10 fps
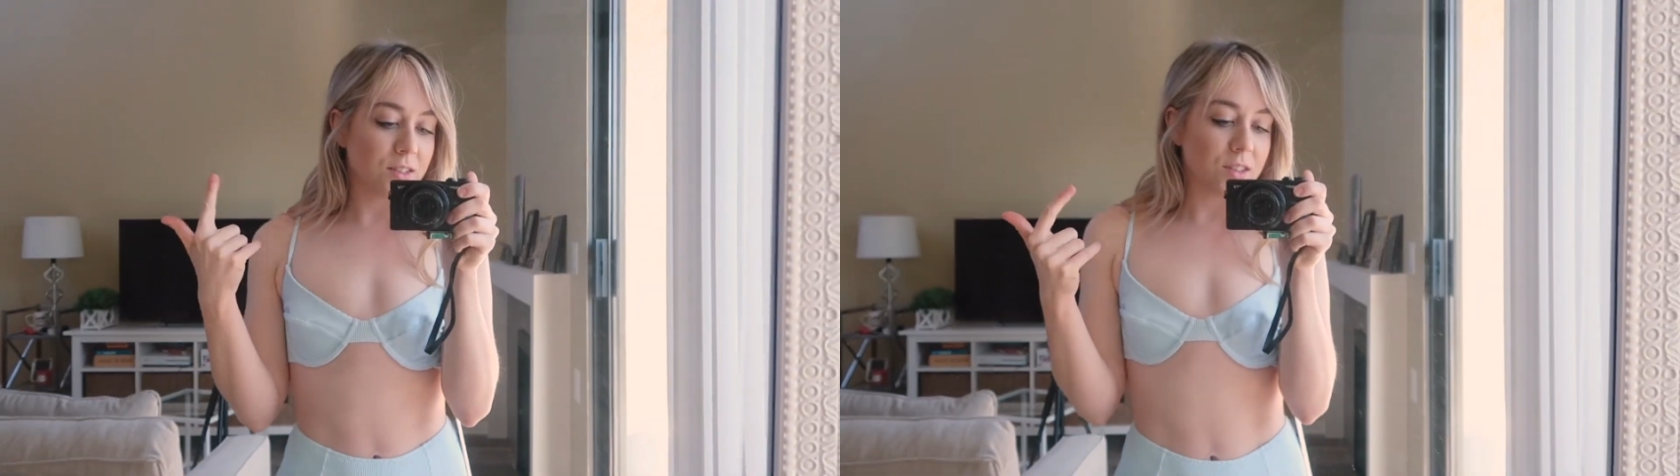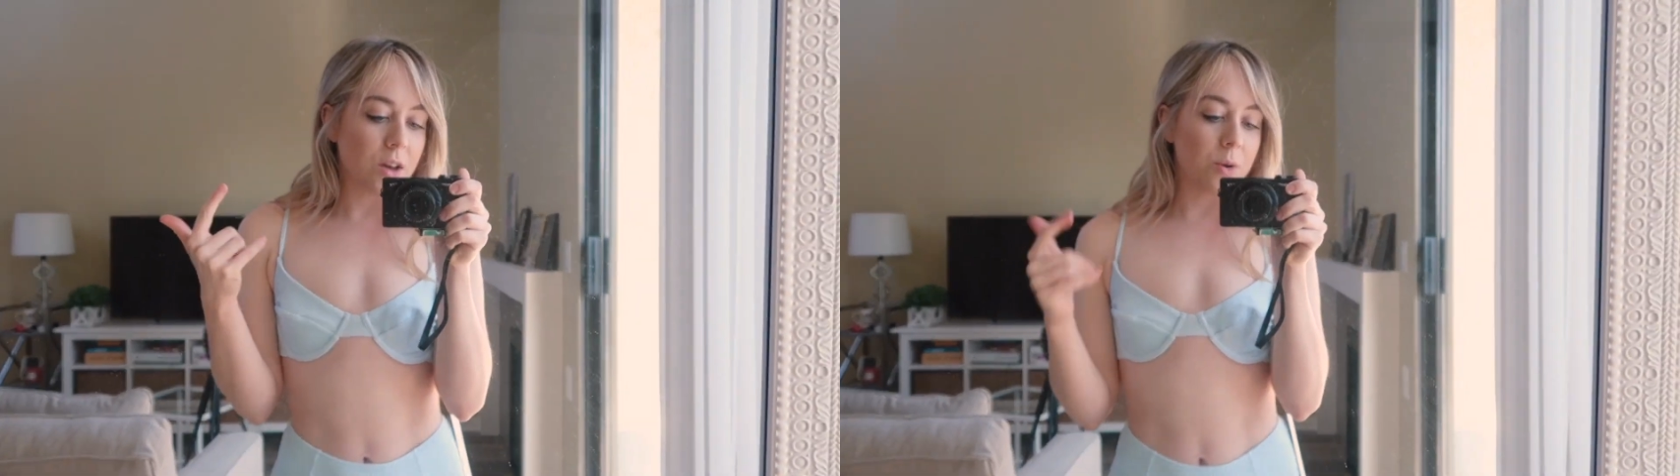
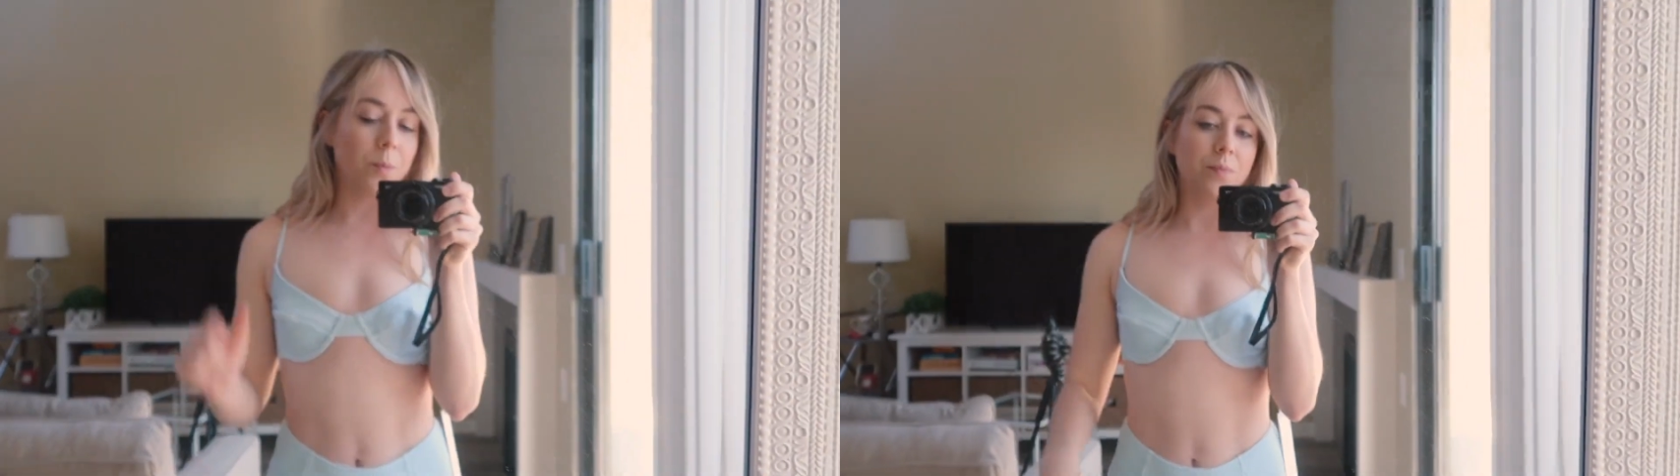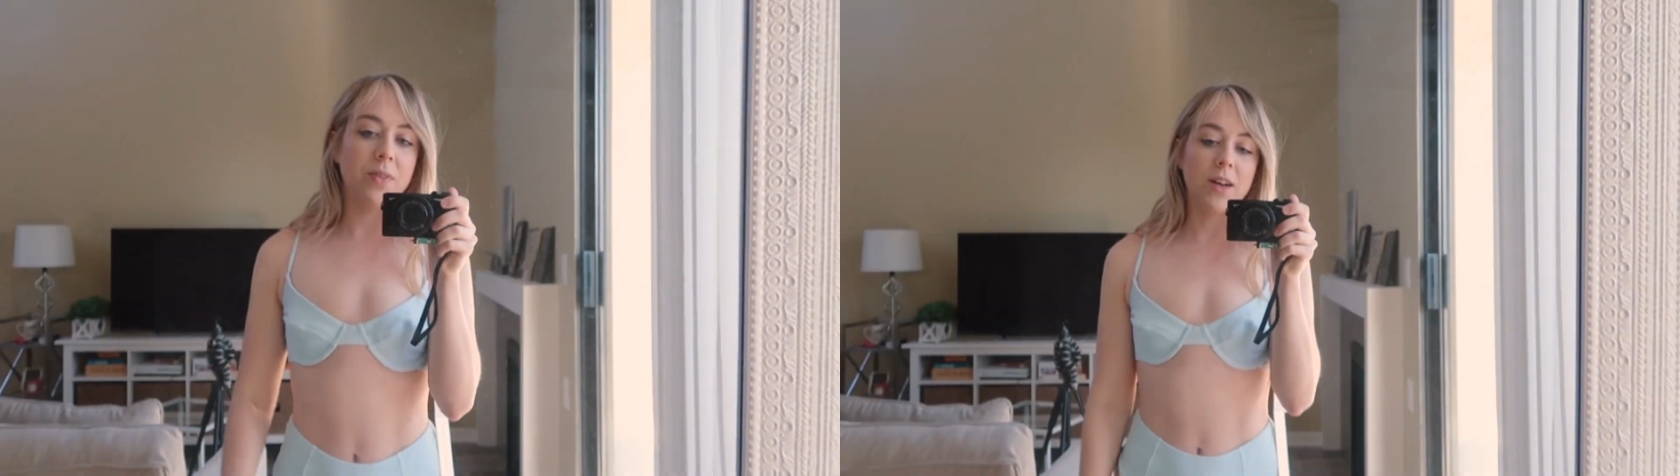So
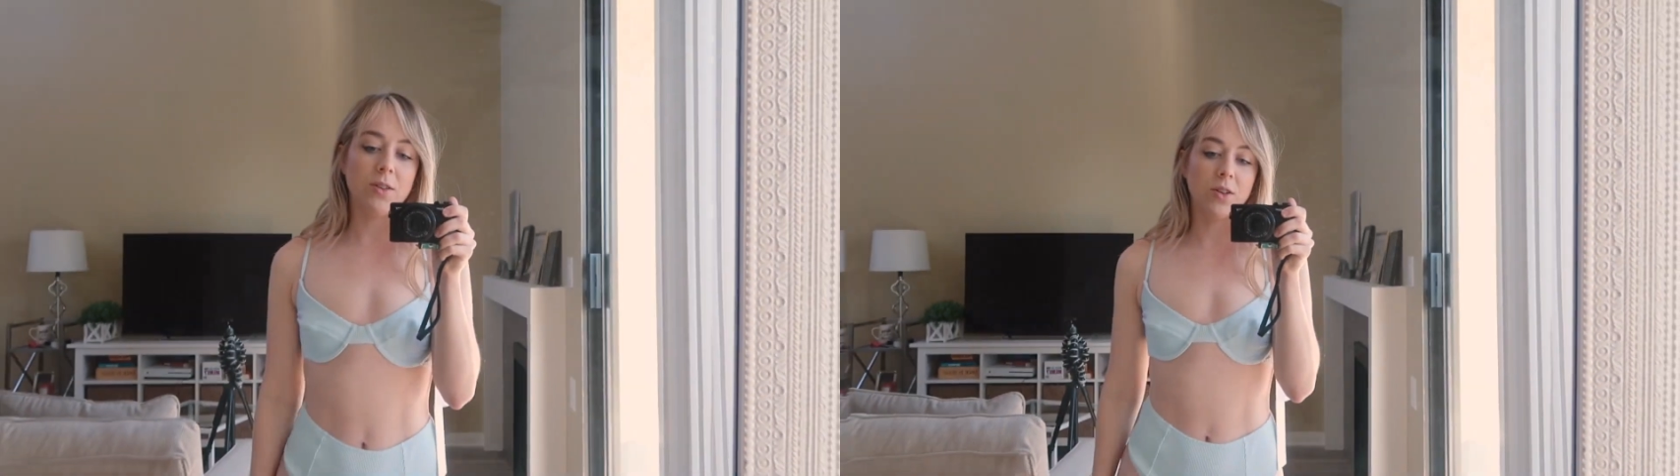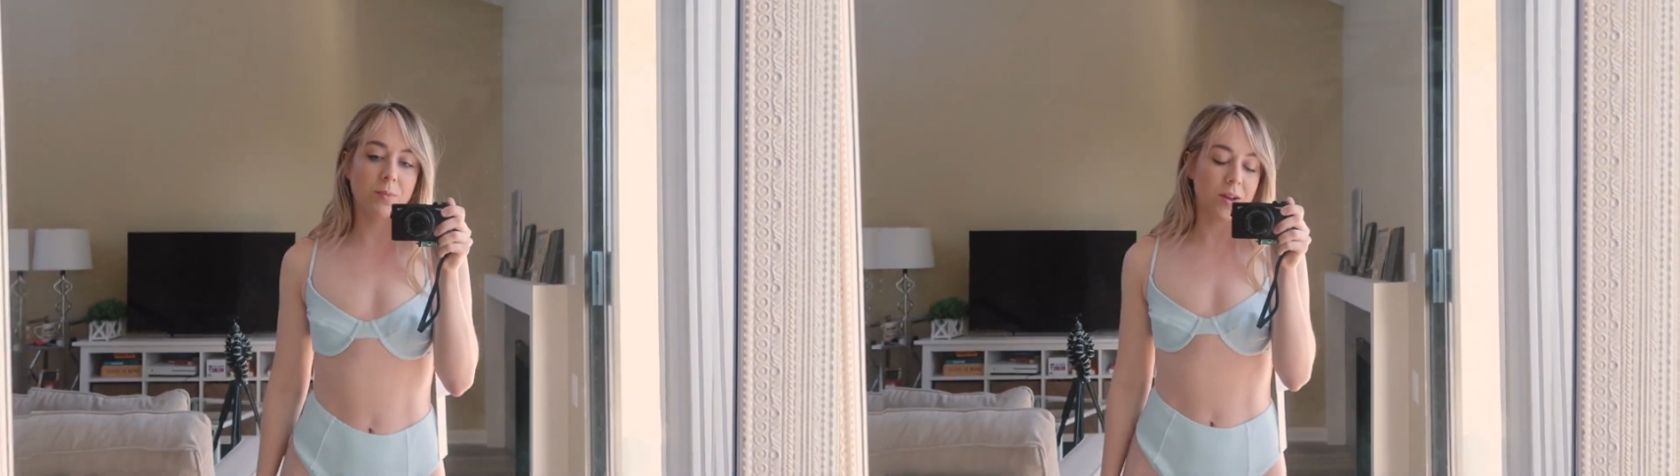
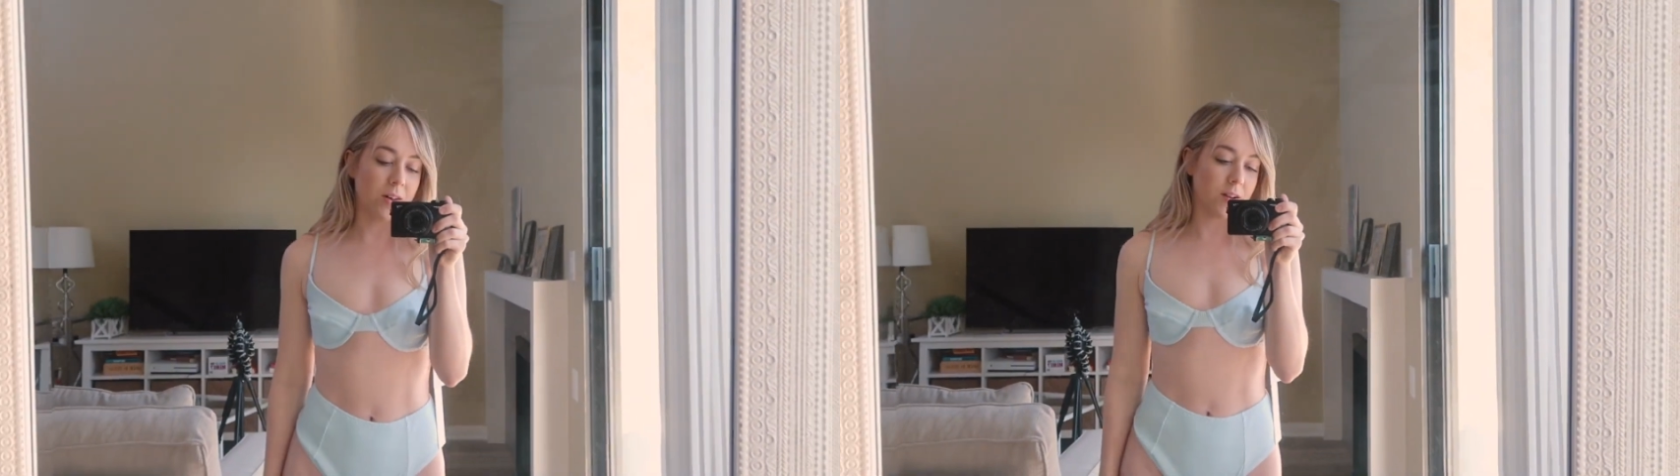those are my